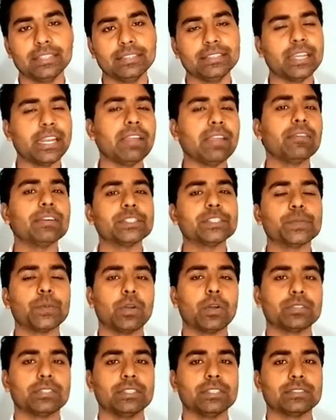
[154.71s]
The reverse
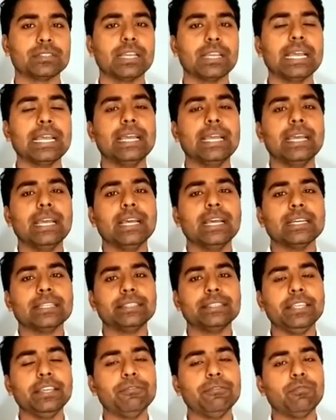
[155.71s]
process,
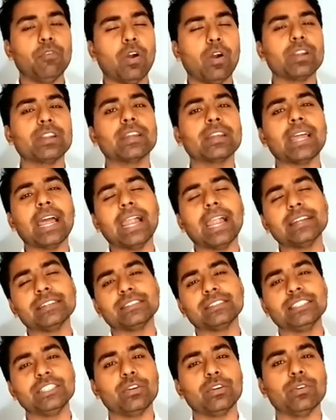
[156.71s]
the water
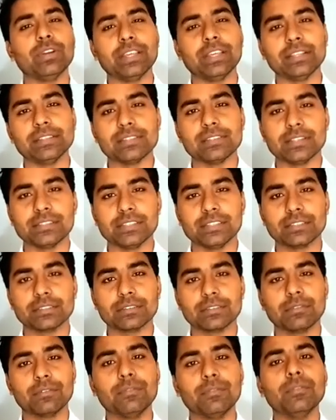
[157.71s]
at 0 degrees
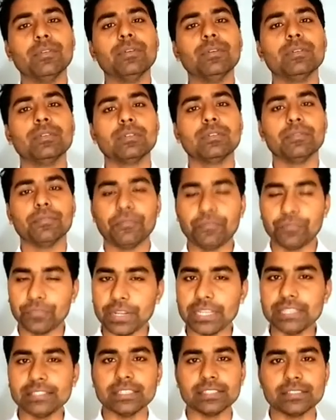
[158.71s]
Celsius
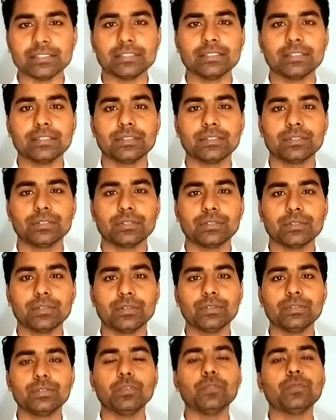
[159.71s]
freezes
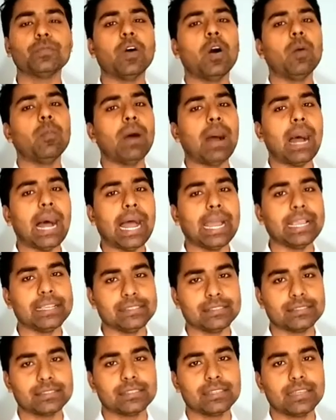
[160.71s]
to form
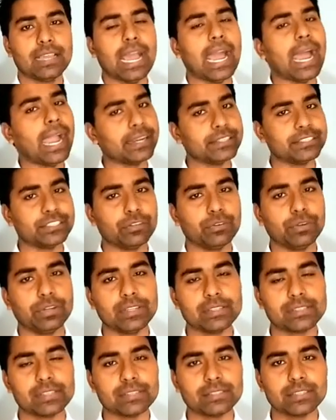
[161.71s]
ice at 0
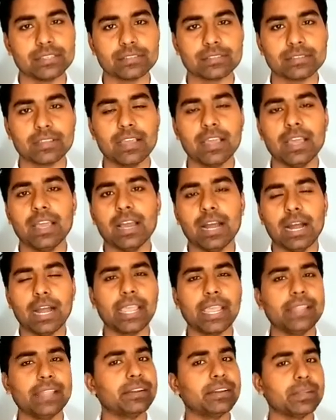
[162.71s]
degrees Celsius.
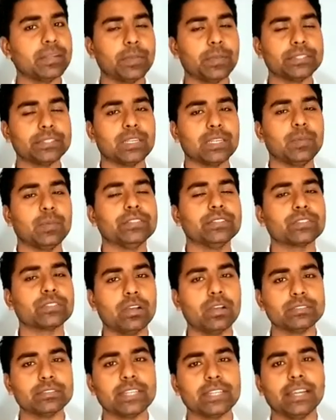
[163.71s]
Again the temperature remains
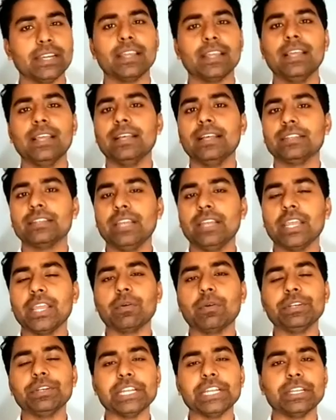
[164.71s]
constant. So
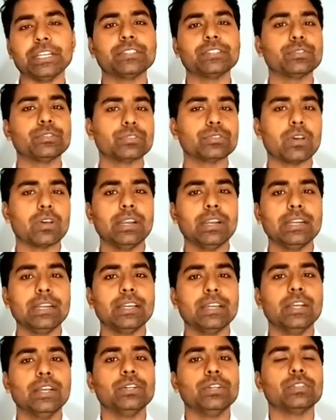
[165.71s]
liquid changes to solid.
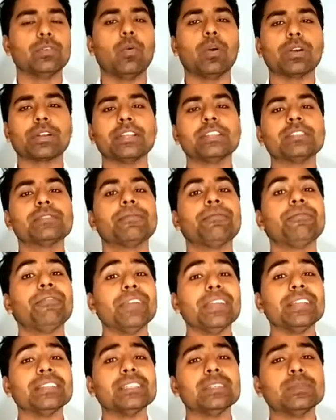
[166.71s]
So what is
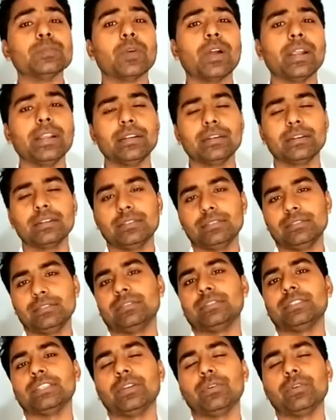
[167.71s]
freezing point?
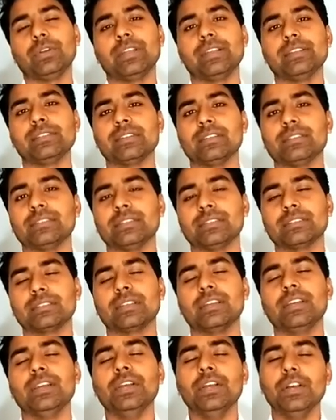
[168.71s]
0 degrees
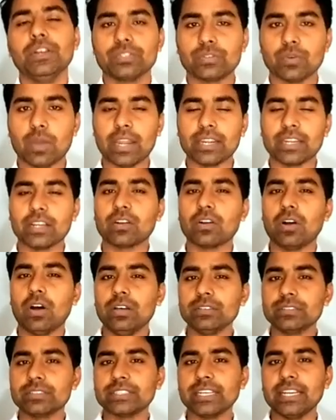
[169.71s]
Celsius. So at a
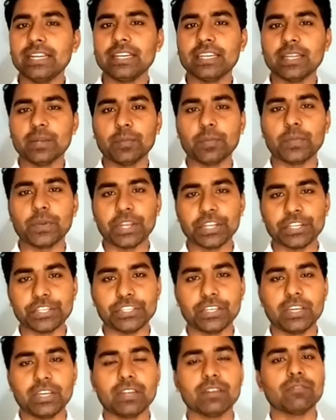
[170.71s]
constant
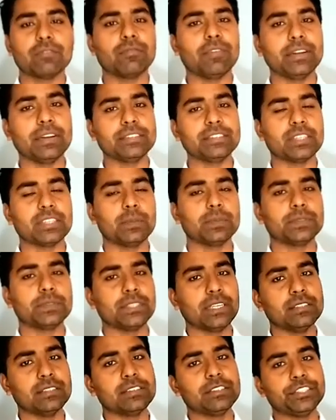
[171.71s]
temperature, when
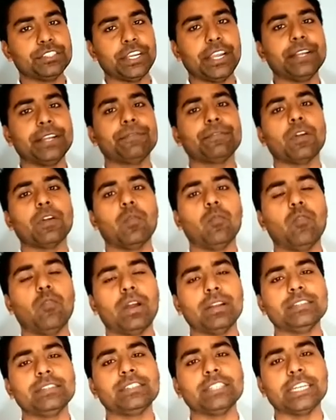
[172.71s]
substance change from
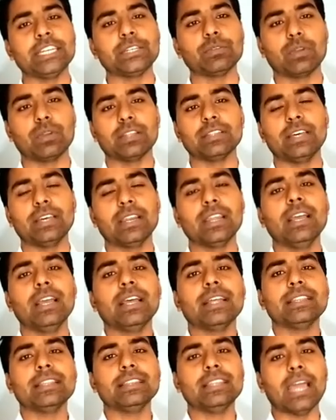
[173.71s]
one state to another,
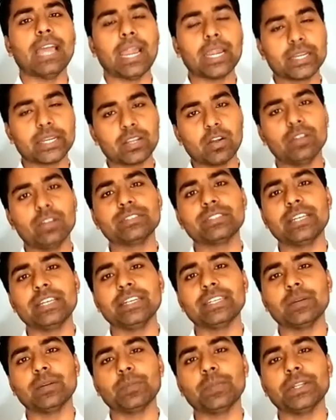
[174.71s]
at
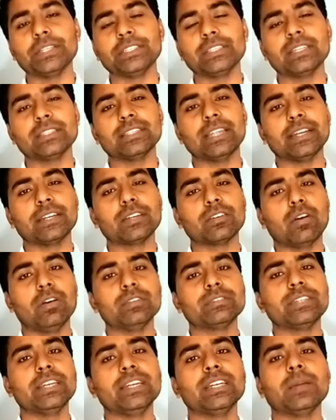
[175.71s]
constant temperature, that
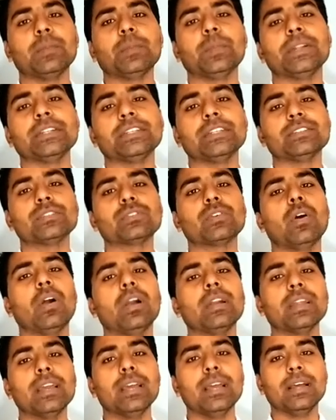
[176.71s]
constant temperature is
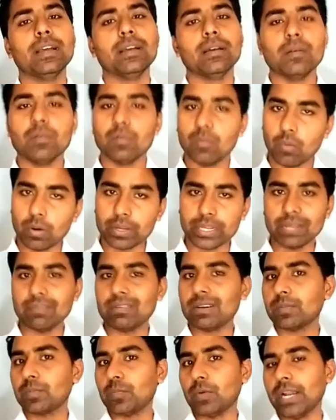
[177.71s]
called
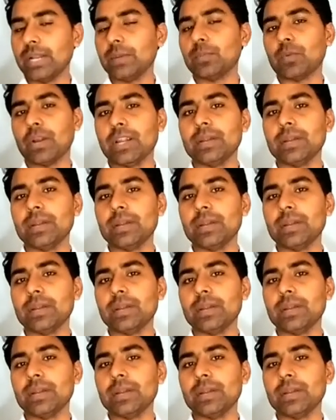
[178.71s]
whatever point.